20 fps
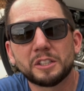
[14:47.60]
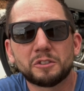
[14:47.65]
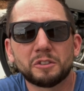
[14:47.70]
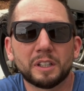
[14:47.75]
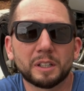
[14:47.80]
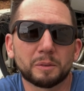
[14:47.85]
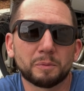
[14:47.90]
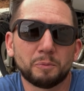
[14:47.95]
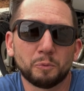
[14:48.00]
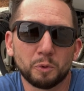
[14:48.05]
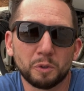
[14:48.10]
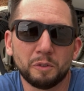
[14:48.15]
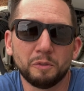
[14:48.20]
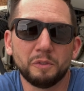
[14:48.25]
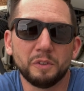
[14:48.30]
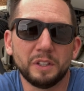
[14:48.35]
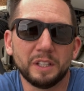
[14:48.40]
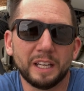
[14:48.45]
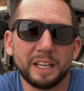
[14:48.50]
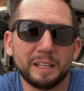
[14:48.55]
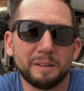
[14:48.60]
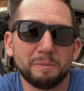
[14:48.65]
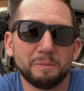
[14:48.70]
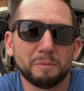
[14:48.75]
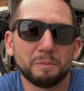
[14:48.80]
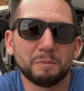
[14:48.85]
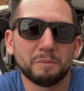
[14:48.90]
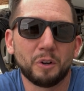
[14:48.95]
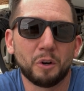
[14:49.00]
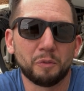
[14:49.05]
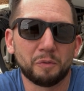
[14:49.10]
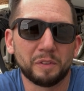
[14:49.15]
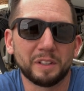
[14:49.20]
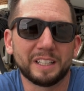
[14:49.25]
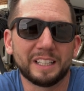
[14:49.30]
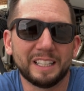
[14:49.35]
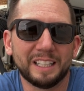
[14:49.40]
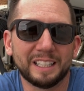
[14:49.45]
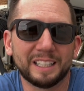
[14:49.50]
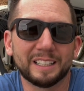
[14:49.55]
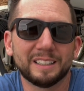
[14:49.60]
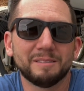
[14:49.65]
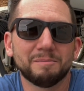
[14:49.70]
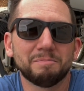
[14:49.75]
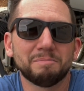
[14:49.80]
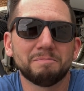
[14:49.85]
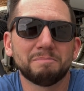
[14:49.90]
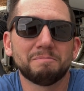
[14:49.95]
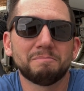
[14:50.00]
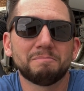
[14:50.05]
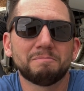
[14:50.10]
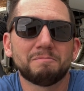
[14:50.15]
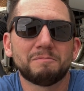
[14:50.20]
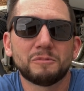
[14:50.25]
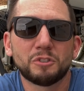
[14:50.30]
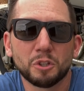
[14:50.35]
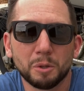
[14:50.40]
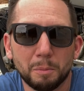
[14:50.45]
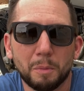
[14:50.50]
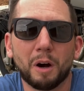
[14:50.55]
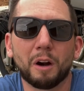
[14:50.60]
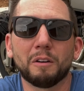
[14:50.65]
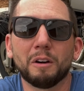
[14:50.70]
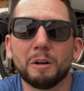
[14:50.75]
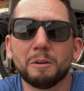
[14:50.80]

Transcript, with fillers: truck with a V8, hopefully getting it tomorrow.